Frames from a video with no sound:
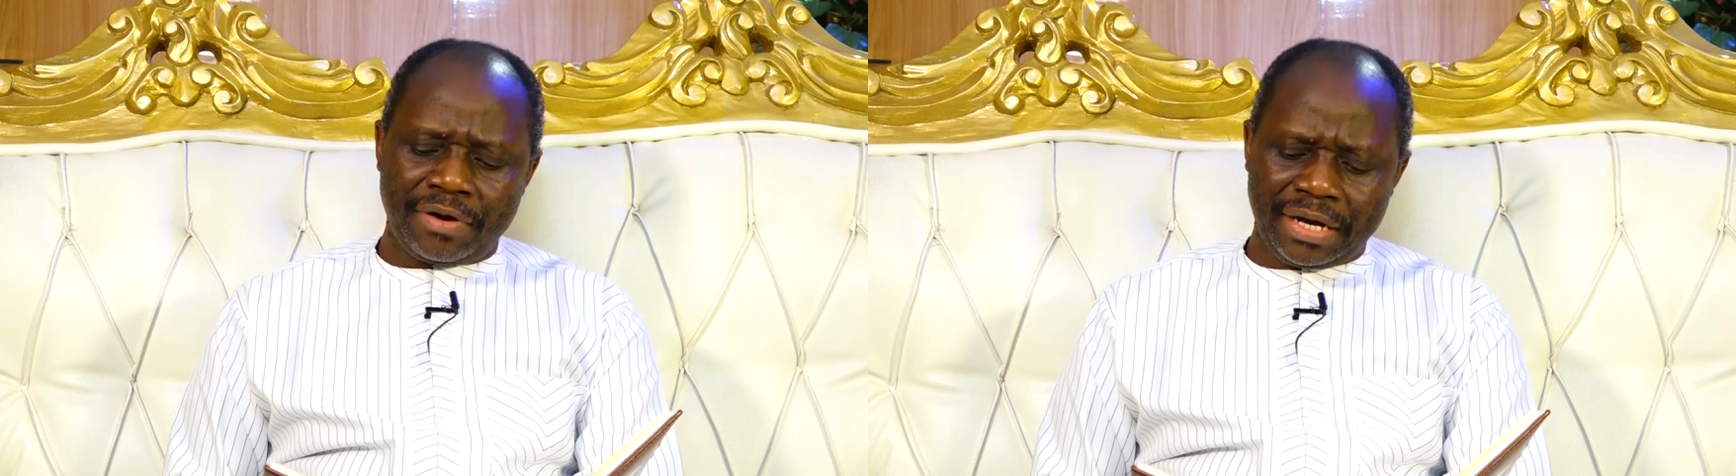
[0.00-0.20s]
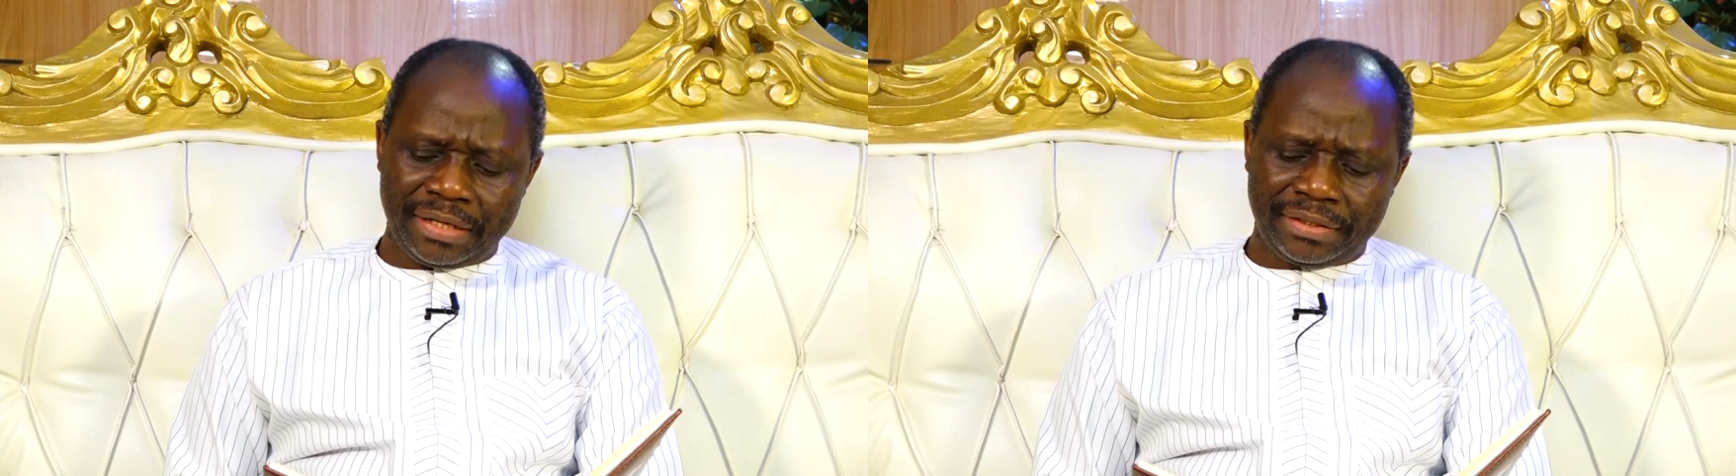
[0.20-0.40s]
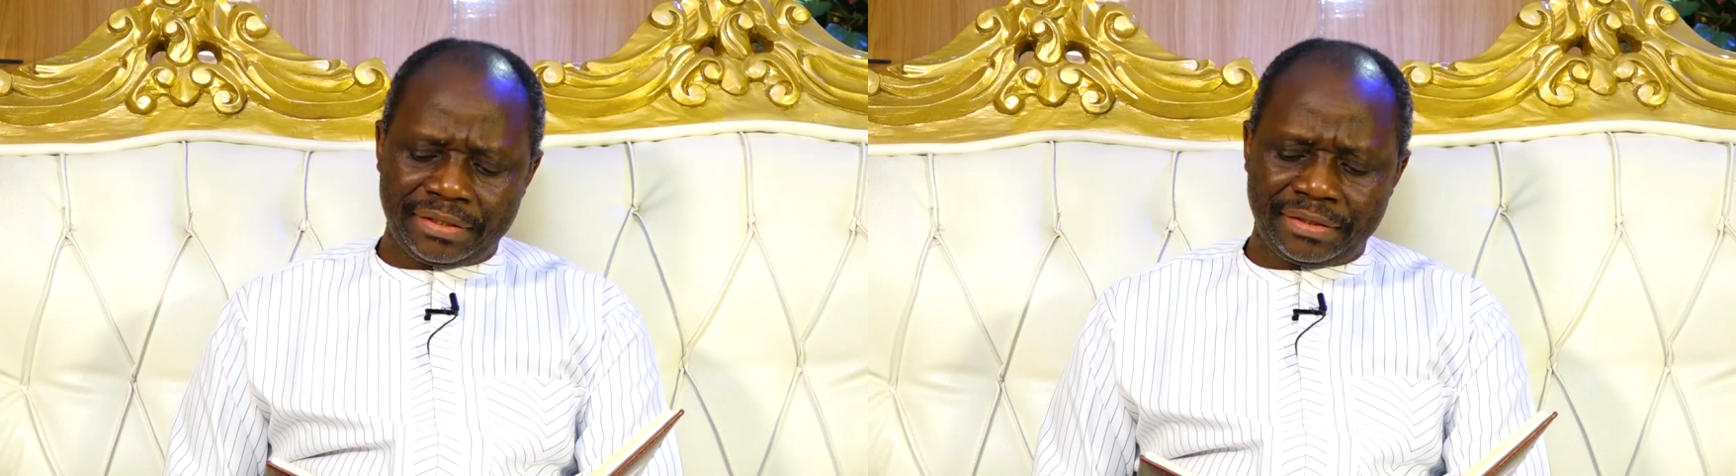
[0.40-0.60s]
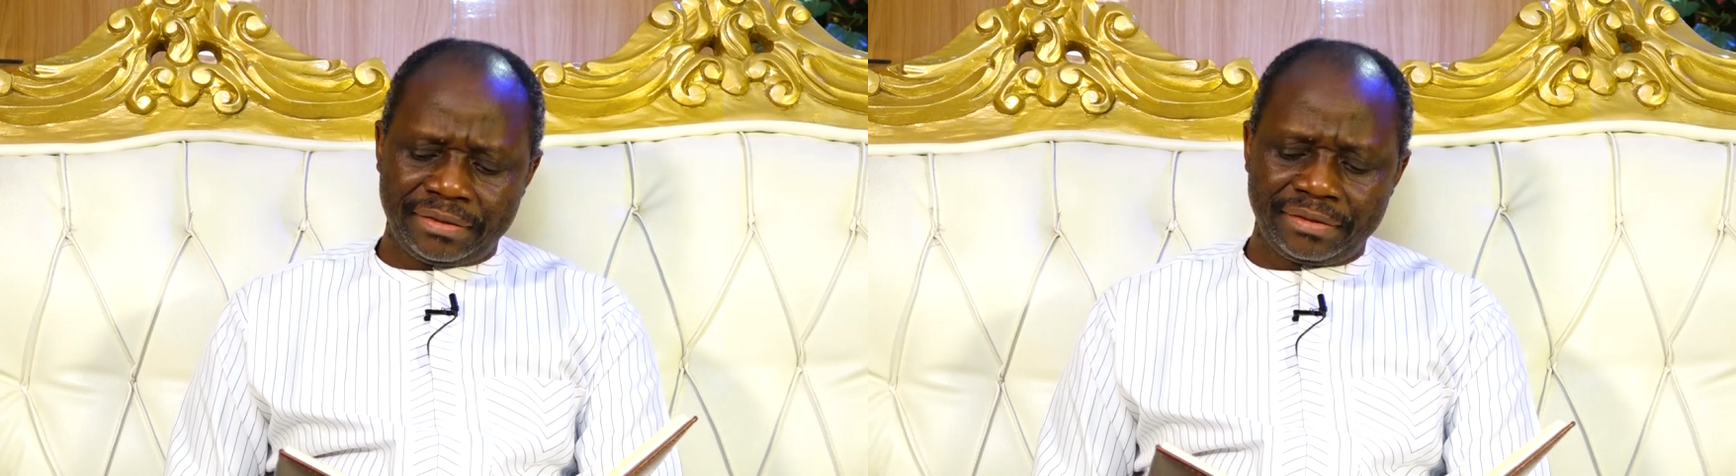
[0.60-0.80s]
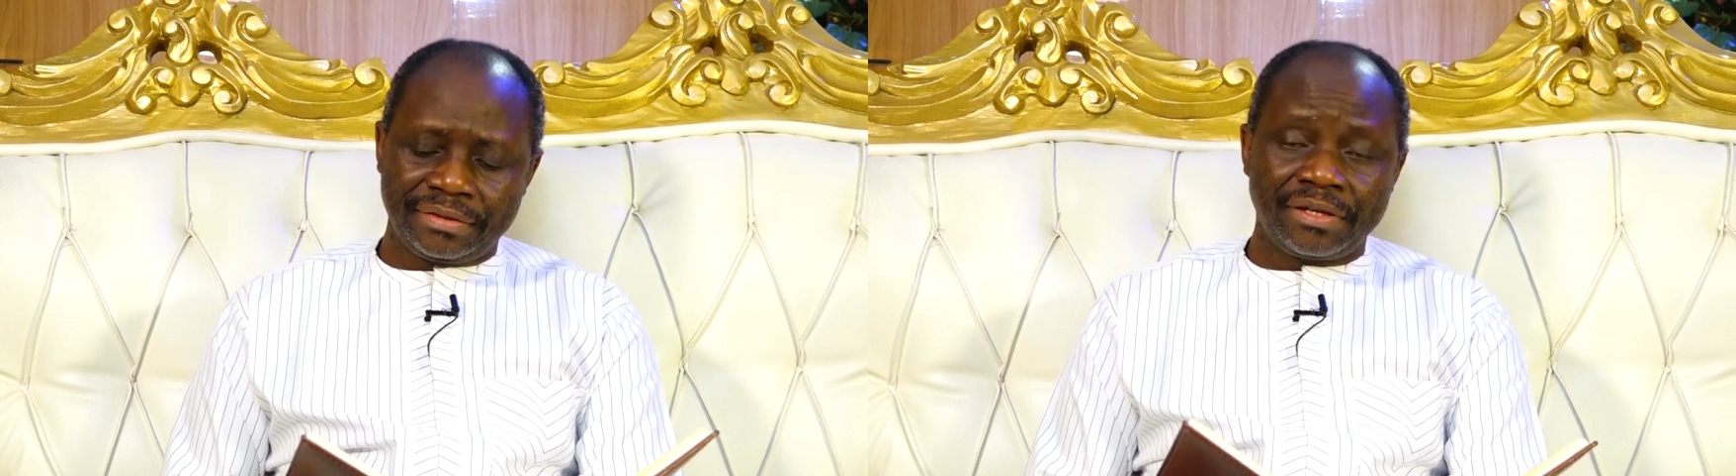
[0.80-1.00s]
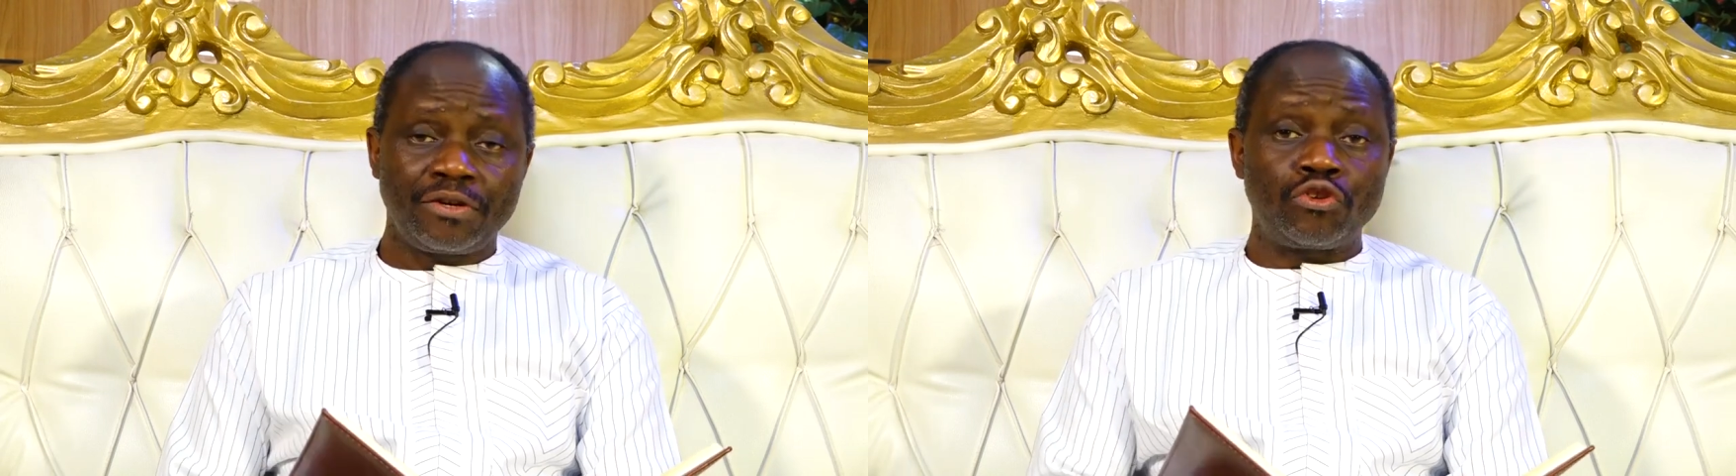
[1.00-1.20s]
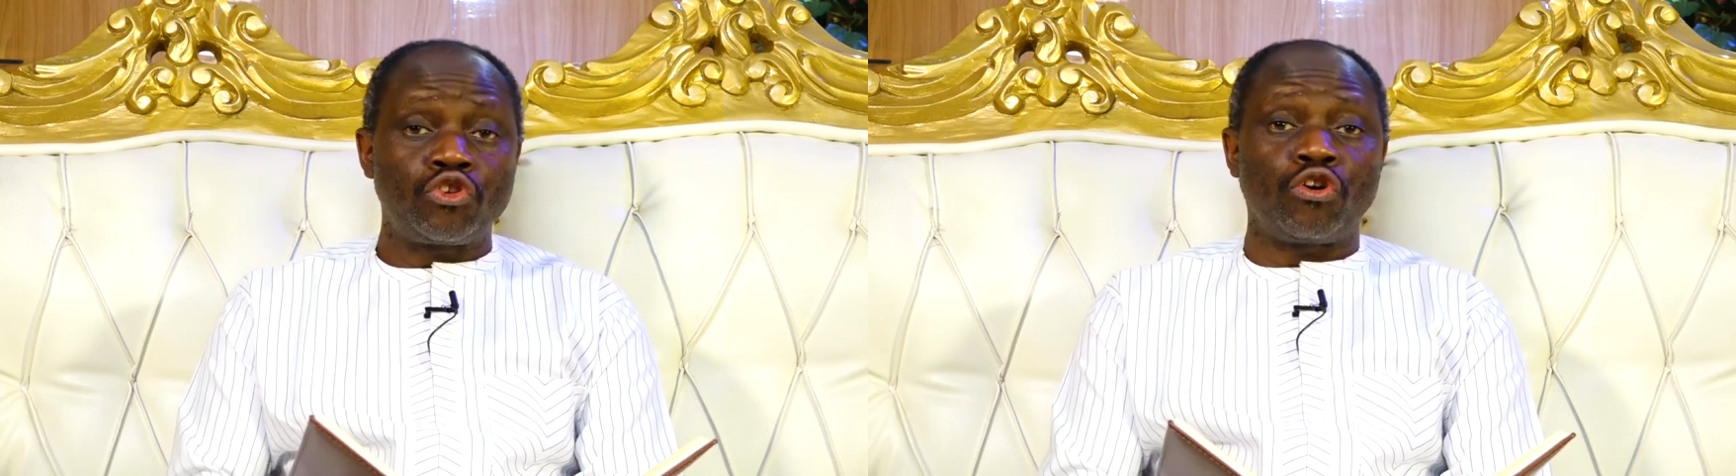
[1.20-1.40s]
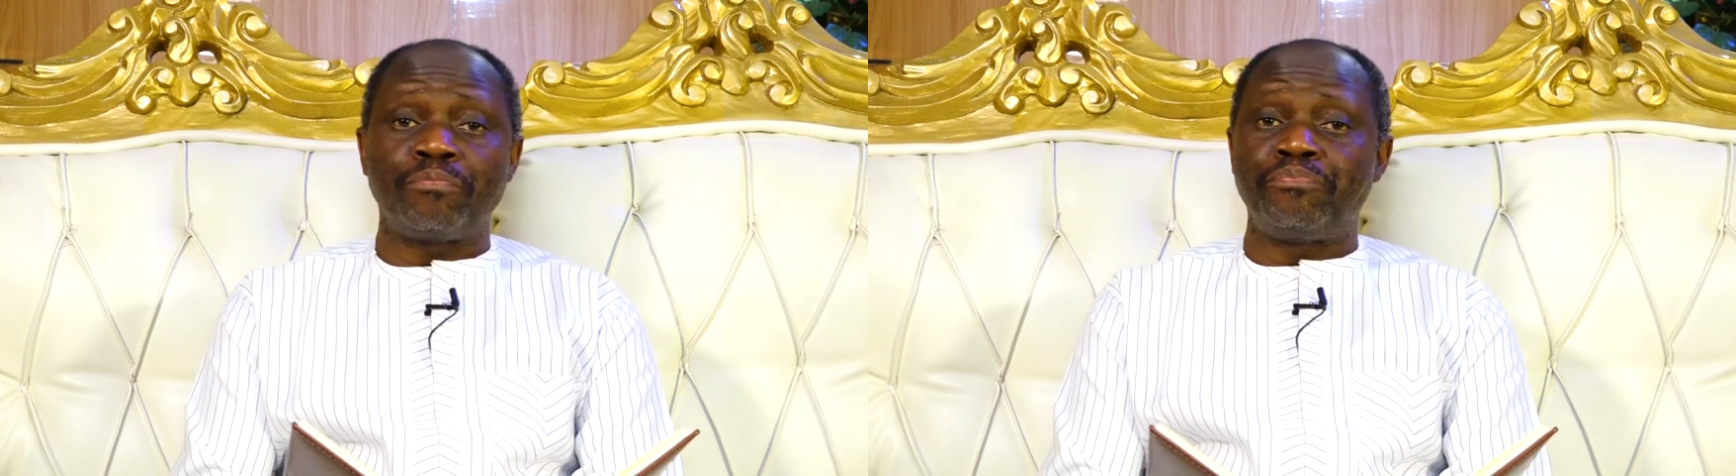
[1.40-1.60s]
heart,
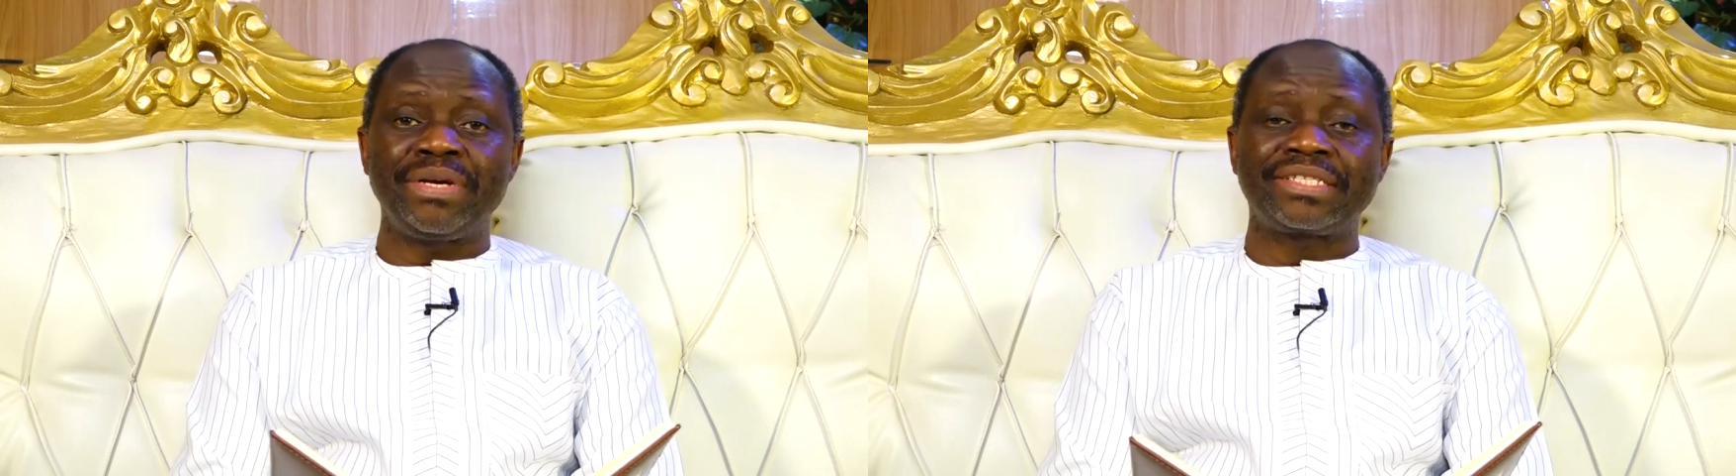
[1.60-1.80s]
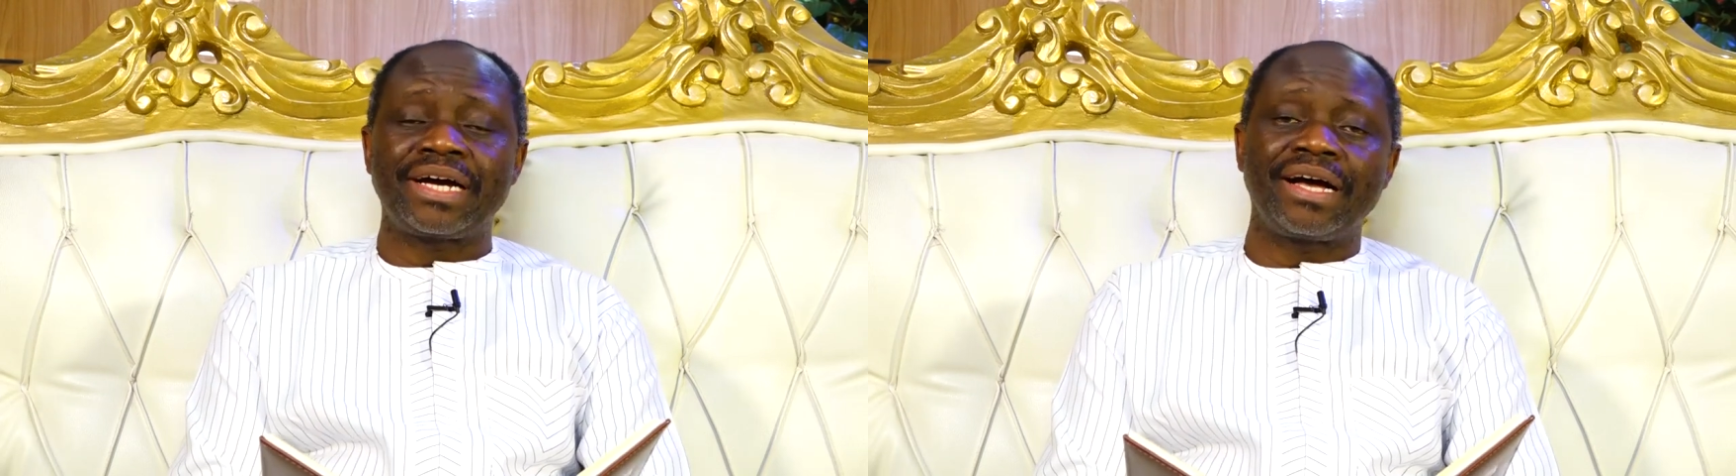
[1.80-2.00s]
not bitter